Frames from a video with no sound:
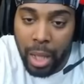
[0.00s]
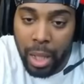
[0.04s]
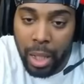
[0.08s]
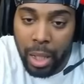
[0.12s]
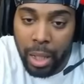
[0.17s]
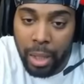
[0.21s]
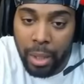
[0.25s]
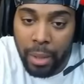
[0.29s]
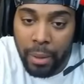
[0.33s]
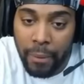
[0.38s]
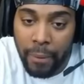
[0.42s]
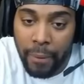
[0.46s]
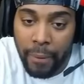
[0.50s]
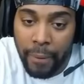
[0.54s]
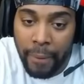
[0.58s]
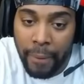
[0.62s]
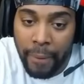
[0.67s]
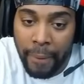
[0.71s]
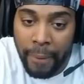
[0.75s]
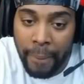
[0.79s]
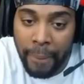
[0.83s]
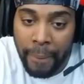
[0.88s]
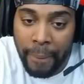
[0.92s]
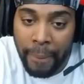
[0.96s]

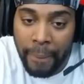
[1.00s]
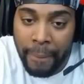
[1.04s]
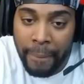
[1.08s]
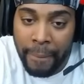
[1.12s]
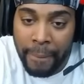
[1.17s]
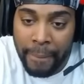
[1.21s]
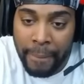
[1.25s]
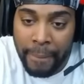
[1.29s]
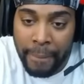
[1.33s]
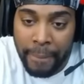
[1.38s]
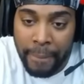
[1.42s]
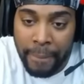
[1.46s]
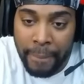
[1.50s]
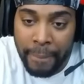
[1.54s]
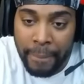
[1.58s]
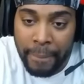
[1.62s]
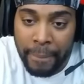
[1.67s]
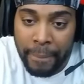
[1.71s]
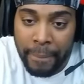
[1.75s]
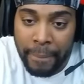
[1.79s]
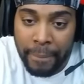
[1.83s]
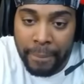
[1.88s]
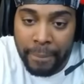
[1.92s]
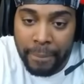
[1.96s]

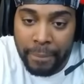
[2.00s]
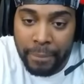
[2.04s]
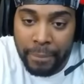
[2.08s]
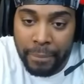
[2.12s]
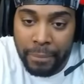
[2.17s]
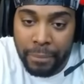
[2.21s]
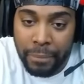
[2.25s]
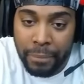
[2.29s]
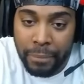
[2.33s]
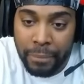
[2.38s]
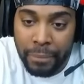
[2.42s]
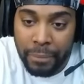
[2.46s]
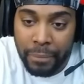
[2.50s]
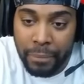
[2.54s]
[no speech]